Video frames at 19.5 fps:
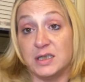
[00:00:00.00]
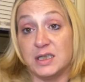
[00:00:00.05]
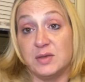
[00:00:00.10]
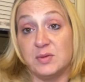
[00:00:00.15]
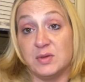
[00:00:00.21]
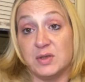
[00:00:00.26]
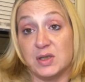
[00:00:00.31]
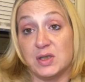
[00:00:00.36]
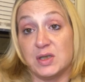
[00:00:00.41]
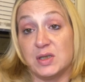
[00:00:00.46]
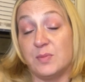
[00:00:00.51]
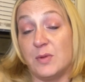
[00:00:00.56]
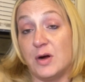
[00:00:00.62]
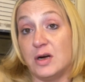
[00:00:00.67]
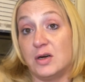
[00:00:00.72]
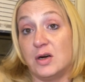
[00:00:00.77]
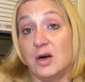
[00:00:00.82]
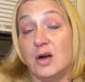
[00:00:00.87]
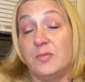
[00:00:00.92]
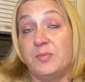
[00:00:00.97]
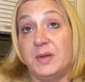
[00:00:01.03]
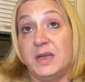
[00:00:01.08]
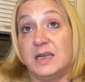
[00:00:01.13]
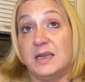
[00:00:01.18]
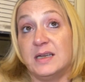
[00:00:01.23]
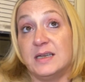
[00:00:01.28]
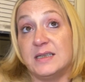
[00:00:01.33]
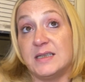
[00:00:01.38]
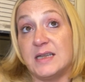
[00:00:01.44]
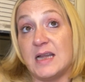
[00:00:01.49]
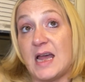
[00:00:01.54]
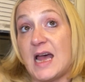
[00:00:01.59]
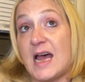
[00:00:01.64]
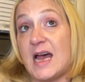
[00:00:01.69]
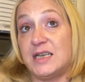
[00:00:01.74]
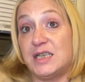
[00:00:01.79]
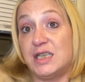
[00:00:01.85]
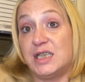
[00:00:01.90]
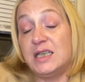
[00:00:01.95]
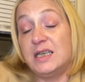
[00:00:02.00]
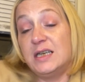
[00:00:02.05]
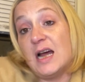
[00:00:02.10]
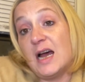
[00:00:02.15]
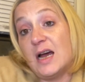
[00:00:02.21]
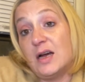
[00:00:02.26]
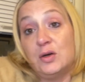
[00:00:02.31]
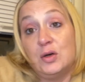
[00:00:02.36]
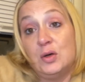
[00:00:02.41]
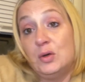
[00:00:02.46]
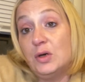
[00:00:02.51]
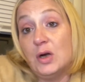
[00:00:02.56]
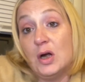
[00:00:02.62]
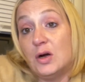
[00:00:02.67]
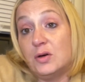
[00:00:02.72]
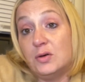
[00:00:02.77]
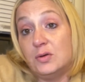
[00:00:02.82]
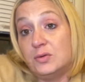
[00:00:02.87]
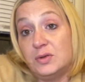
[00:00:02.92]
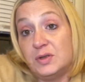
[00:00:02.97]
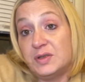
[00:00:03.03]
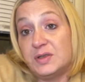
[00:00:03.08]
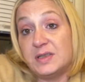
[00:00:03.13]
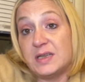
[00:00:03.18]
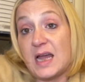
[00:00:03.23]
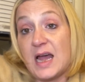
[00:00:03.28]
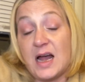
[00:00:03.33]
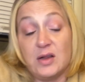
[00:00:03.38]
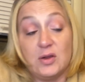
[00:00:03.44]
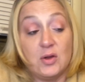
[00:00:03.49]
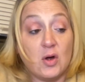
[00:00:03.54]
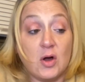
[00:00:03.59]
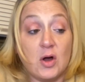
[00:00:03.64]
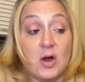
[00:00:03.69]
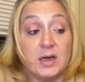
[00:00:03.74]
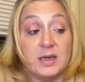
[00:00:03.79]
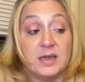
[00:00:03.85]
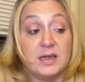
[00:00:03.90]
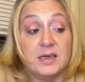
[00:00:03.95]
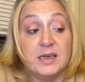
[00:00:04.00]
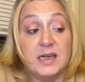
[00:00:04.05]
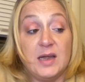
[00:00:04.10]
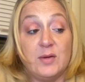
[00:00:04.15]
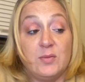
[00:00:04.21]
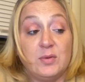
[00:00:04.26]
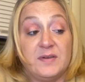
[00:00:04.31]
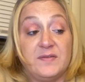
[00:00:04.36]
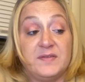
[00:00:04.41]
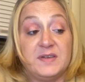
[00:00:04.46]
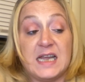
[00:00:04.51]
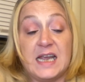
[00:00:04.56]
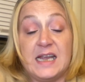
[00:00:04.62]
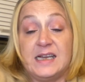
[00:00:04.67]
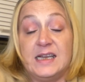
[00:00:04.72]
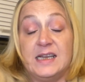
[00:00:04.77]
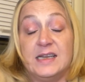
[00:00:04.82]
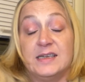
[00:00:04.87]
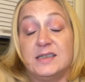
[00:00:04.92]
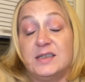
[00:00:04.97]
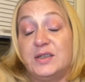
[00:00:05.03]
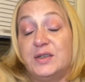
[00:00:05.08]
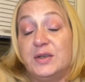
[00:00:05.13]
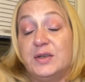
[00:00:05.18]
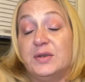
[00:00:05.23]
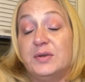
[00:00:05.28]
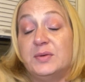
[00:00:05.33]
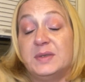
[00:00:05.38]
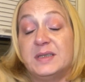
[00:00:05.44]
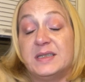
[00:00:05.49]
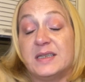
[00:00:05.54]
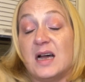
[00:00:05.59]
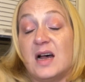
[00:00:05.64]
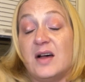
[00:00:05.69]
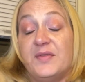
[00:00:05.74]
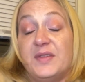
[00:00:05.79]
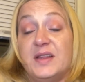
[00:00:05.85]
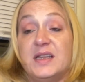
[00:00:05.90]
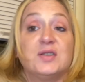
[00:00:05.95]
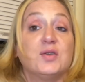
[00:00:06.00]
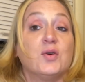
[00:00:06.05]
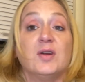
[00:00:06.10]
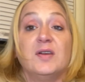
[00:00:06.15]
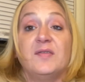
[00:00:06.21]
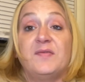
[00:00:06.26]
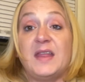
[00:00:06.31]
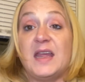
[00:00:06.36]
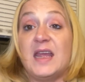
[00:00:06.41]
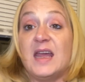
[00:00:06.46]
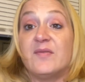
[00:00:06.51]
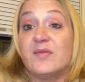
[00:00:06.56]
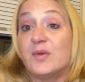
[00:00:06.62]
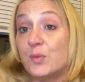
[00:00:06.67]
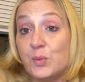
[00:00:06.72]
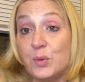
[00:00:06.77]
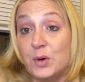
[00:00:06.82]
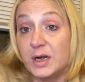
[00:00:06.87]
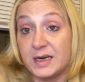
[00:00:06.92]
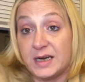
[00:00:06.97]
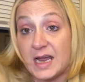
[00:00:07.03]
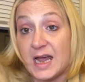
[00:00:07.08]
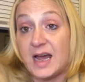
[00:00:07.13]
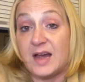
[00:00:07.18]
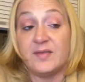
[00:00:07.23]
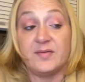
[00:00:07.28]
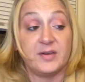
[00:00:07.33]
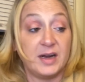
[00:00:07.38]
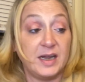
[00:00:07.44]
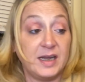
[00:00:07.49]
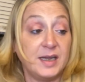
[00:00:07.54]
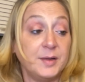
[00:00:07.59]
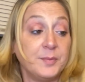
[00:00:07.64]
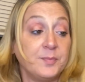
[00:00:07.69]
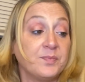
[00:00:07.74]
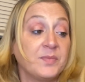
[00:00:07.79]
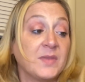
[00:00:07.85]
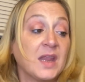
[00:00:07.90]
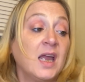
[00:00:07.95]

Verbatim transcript: She was a smart girl because had she not, who knows how long it would have taken to solve this or if they ever would have, right?